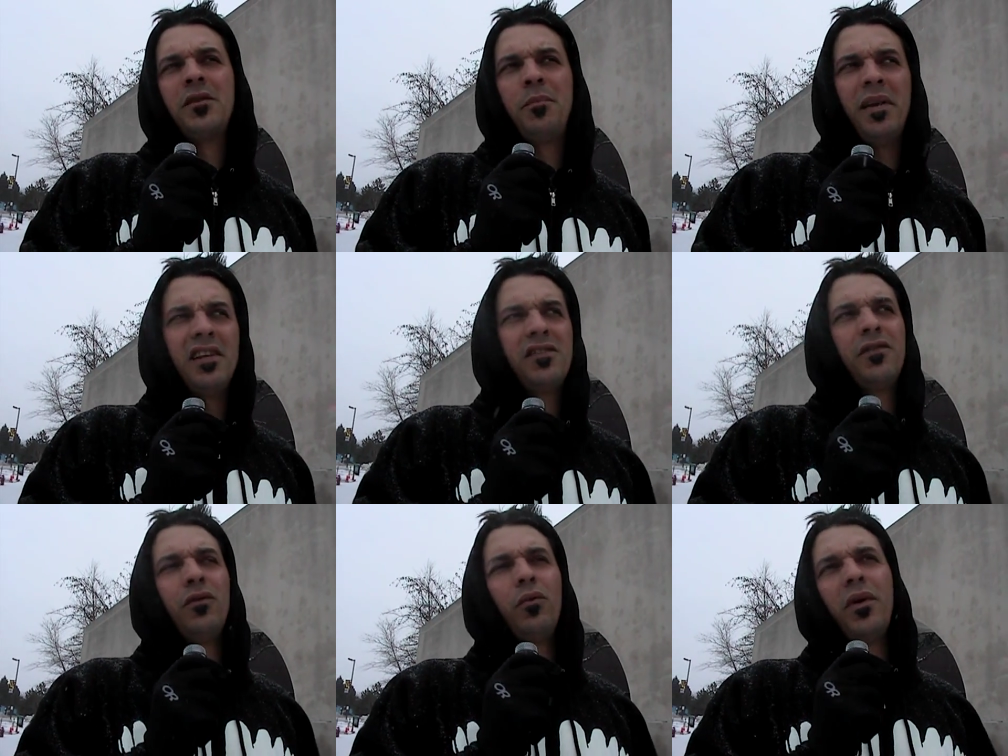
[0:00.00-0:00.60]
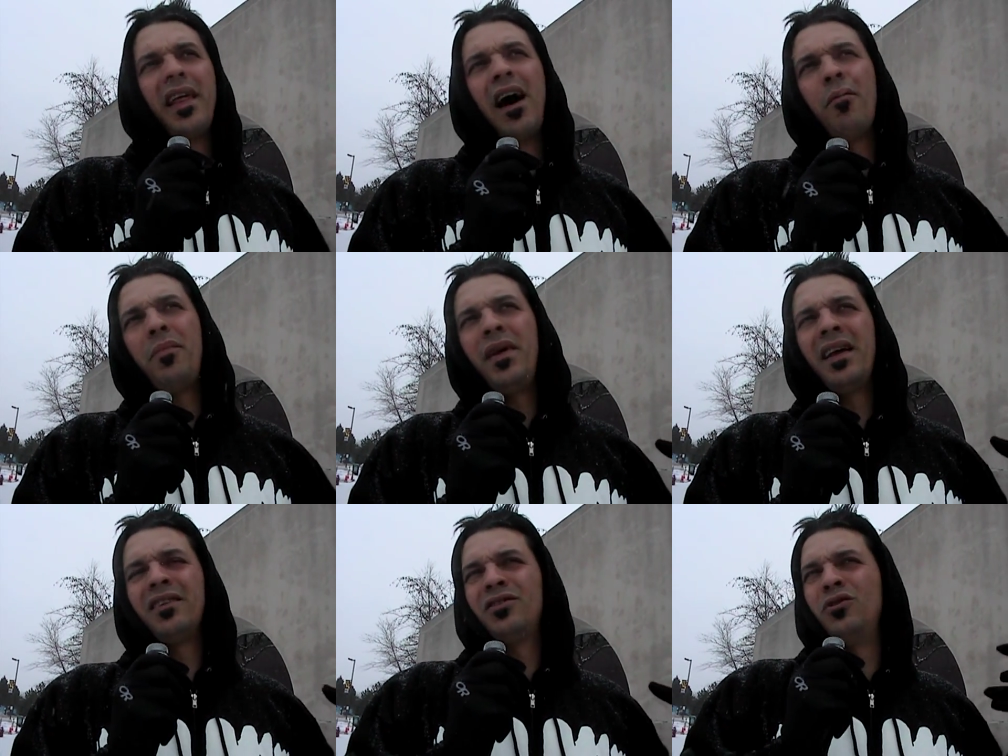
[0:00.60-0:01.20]
peaceful without
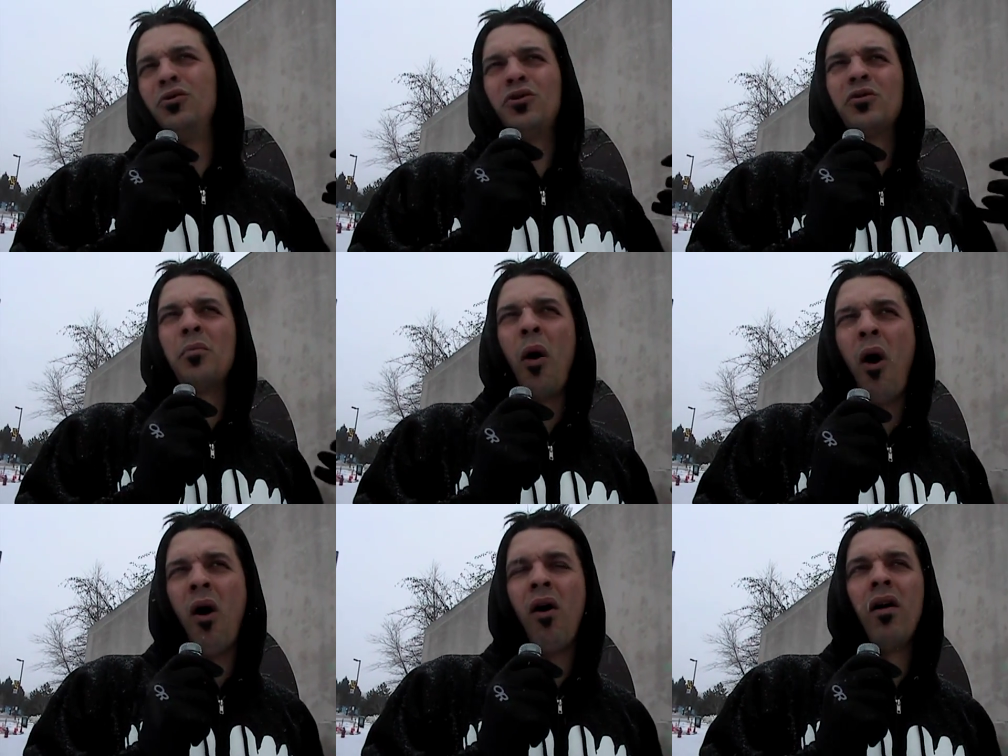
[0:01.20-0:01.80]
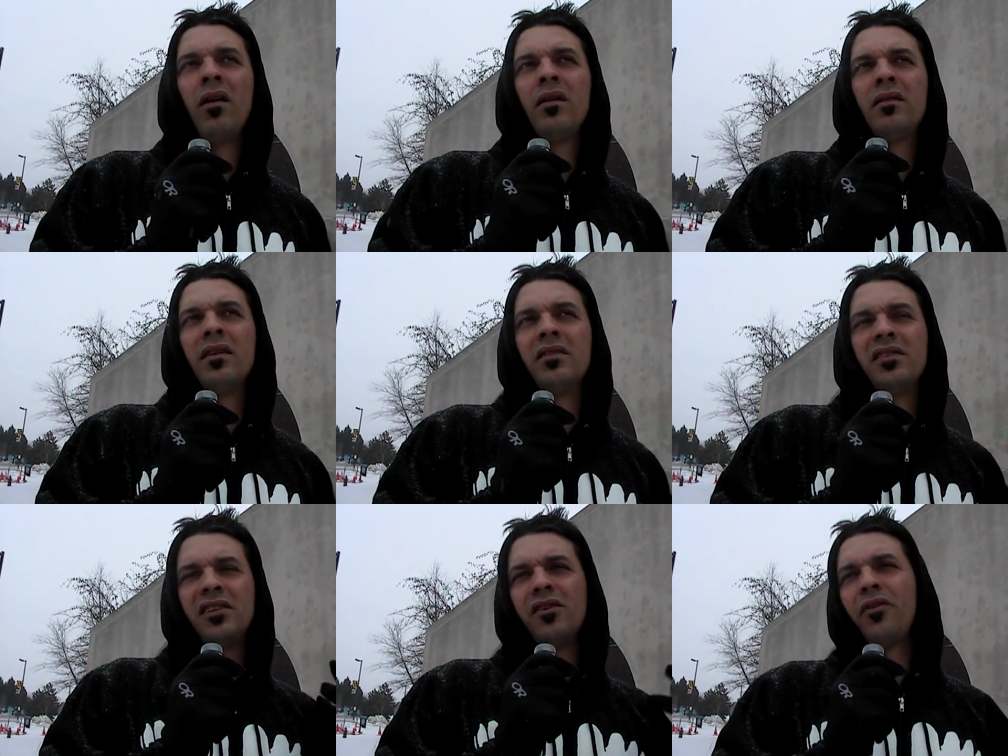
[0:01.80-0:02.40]
being too small.
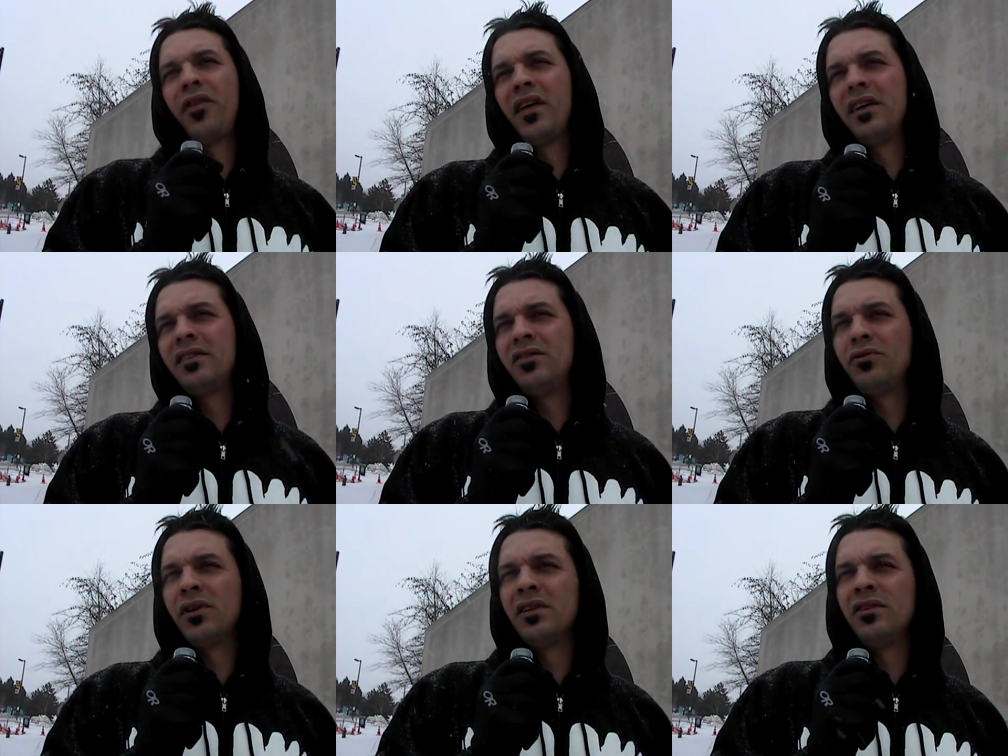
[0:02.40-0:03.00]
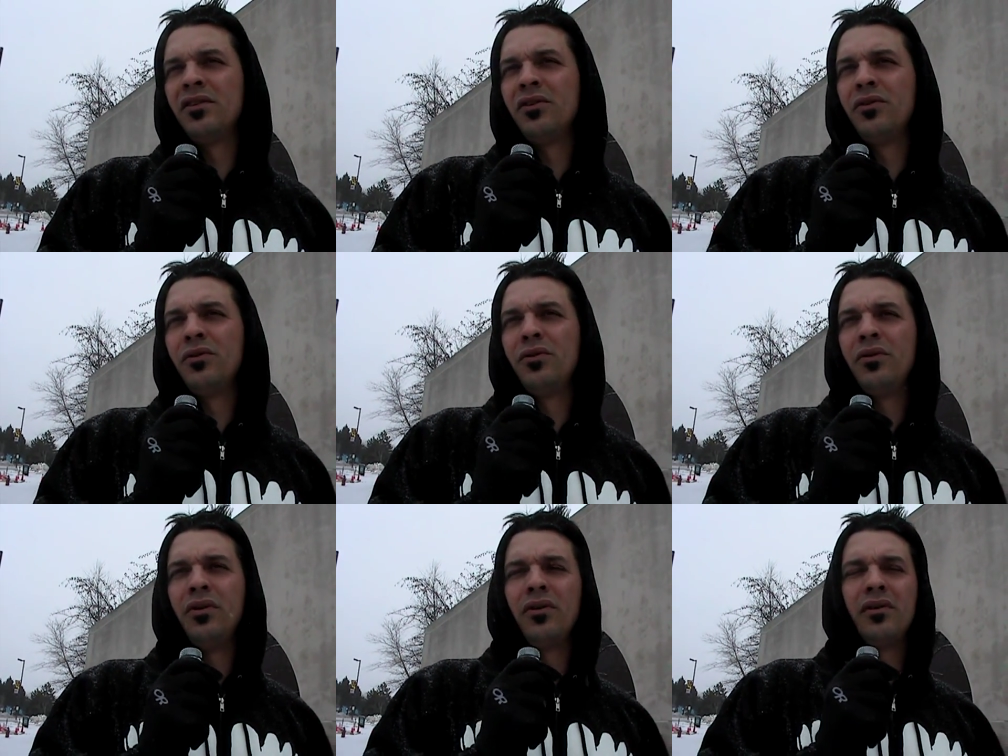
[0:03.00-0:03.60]
There's still things you can
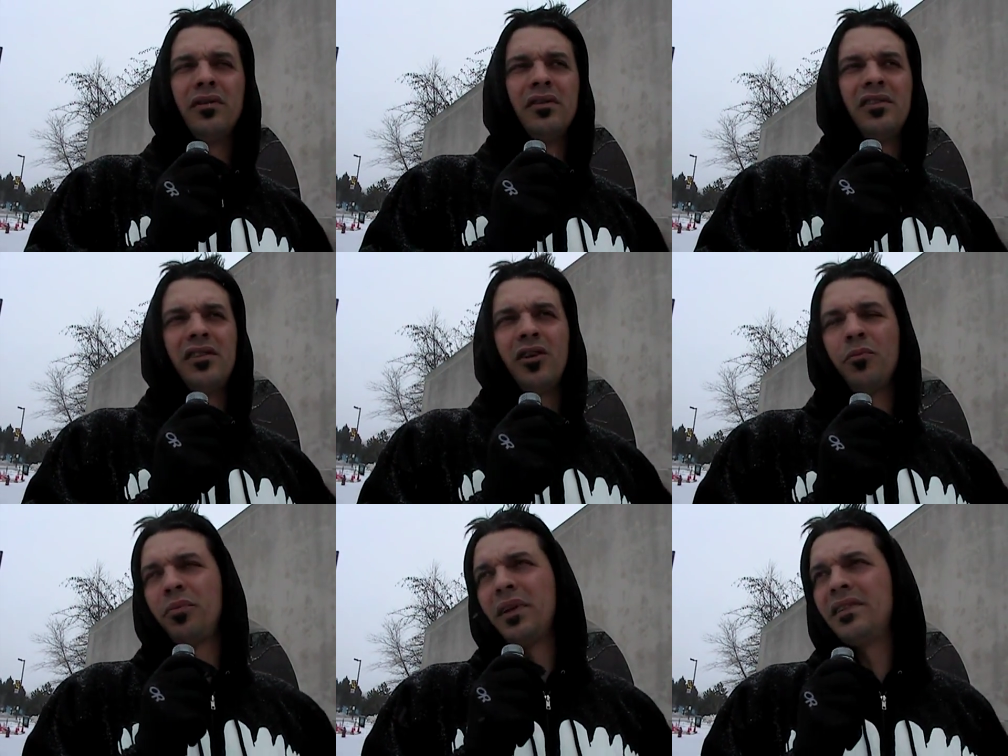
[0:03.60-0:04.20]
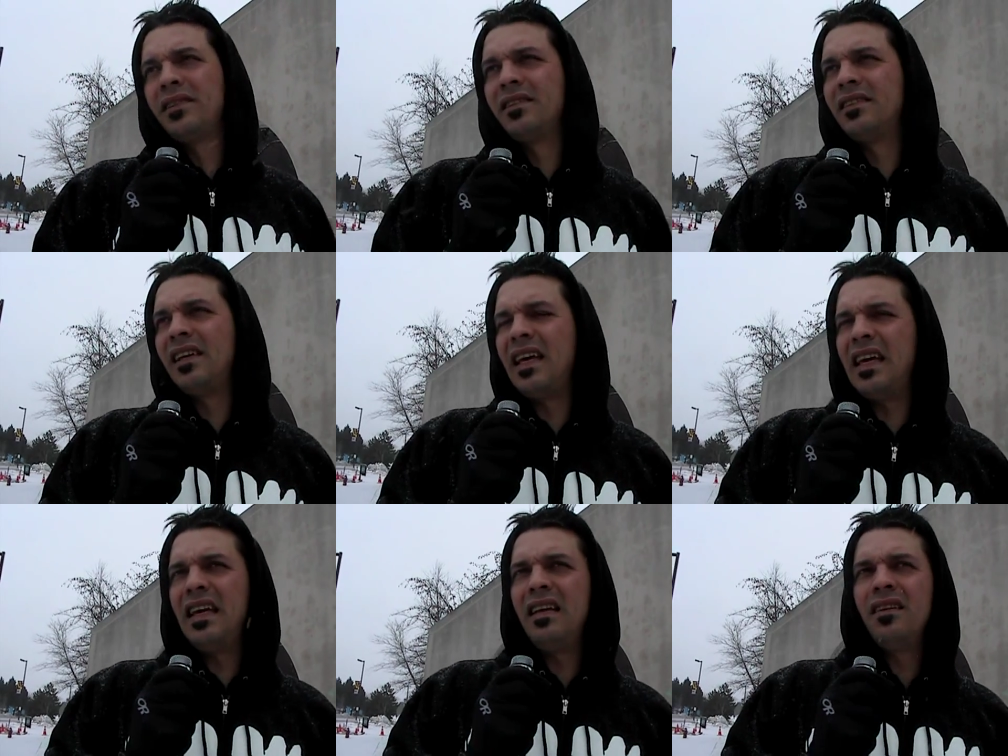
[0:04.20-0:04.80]
do. There's still places to
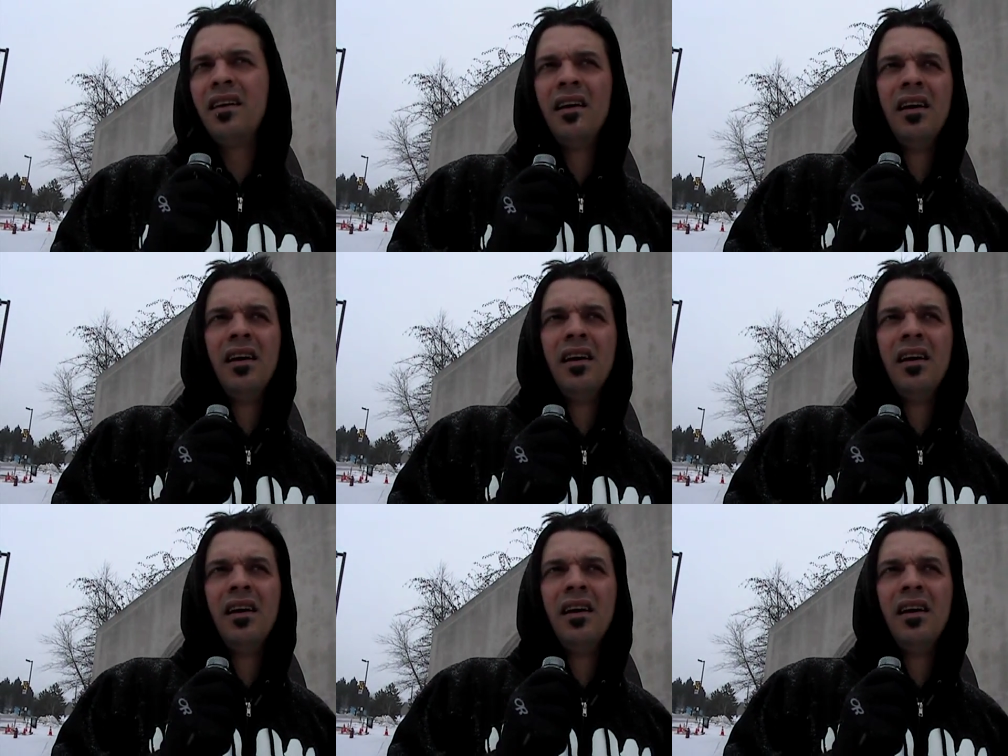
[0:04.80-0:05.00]
eat.